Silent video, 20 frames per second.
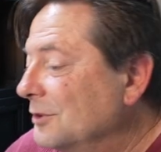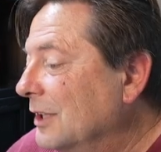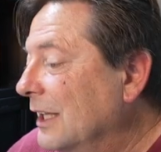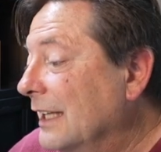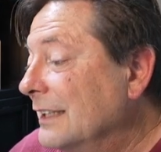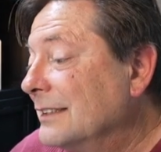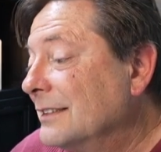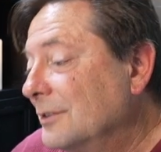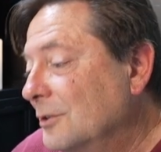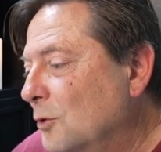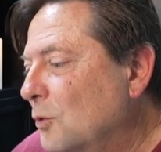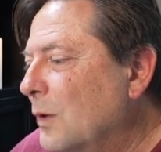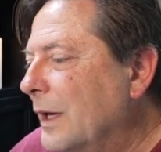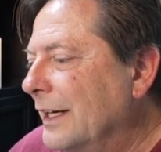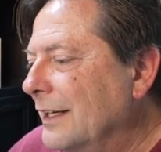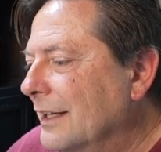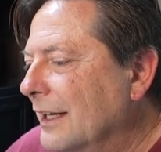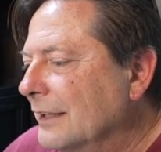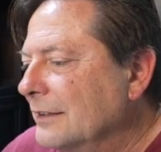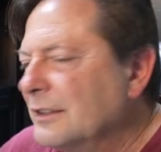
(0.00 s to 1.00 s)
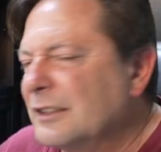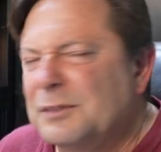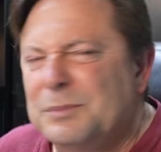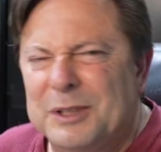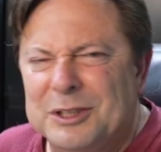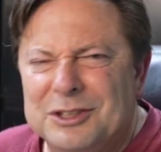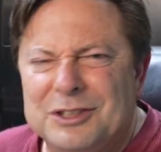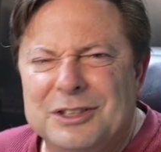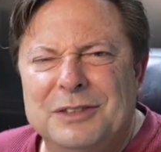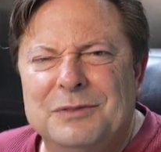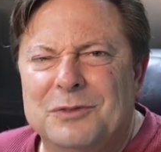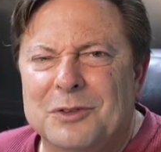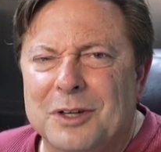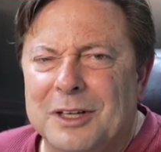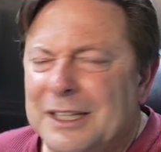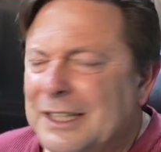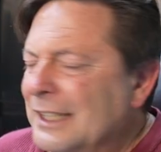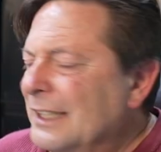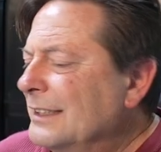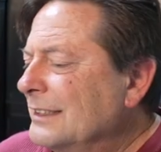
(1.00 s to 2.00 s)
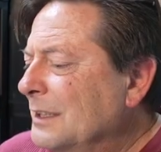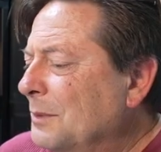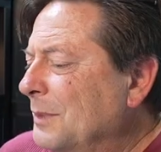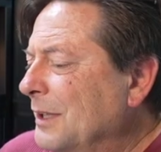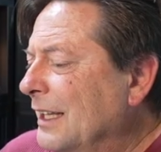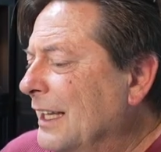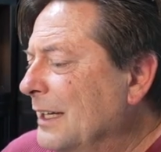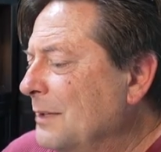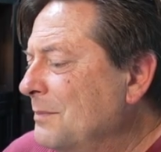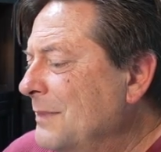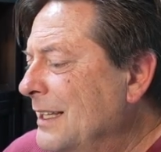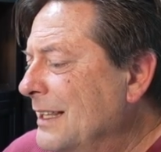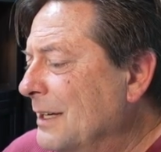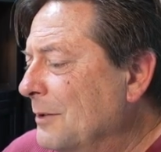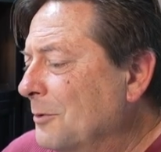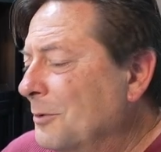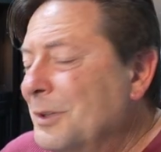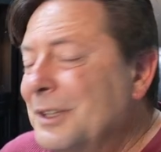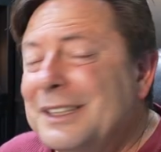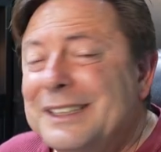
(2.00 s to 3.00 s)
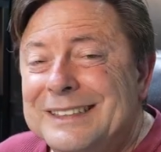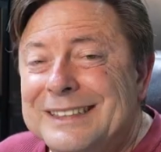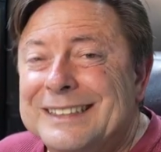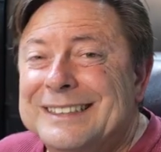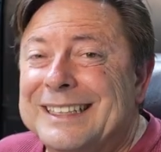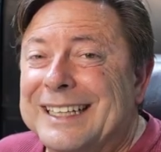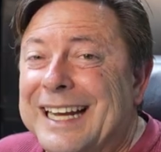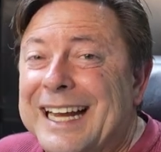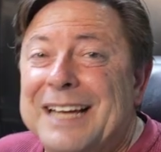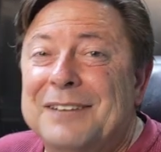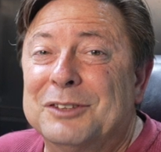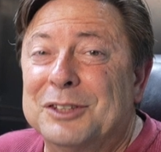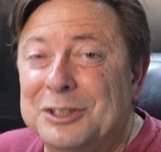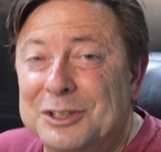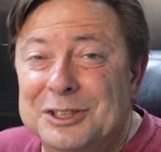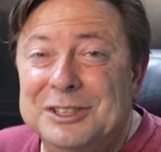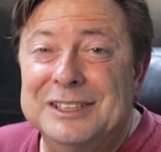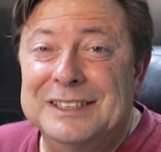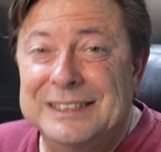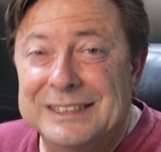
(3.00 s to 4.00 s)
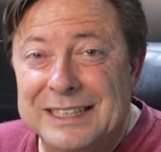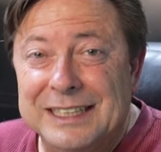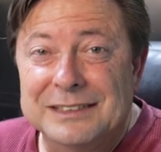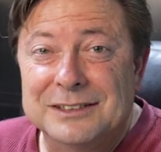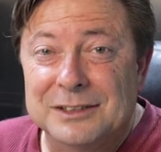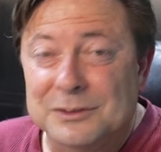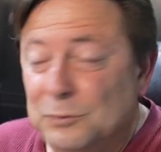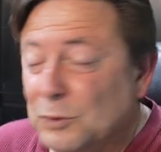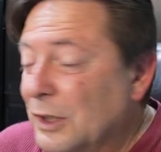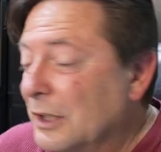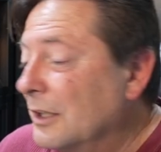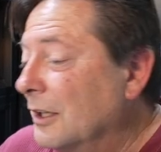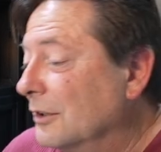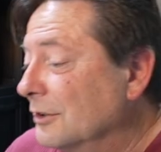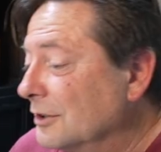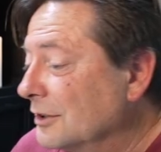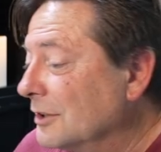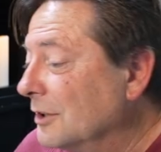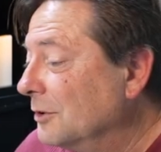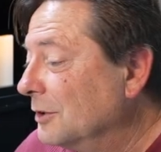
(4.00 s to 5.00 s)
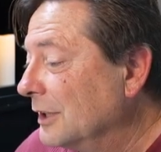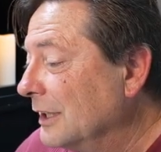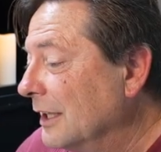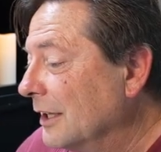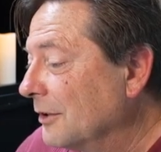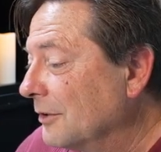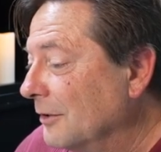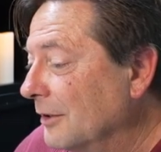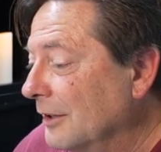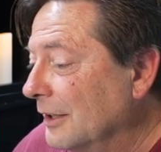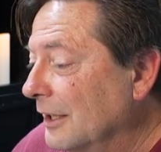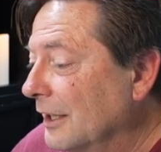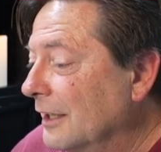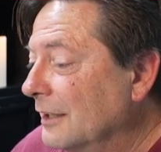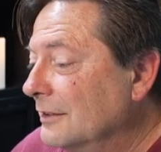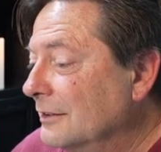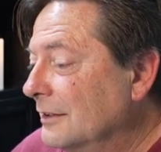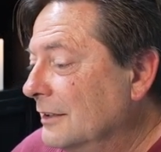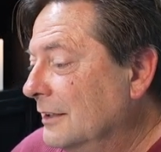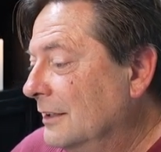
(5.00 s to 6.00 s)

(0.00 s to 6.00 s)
So that's quite nice, especially for someone like me that really doesn't have a good sense of what colors go together or not.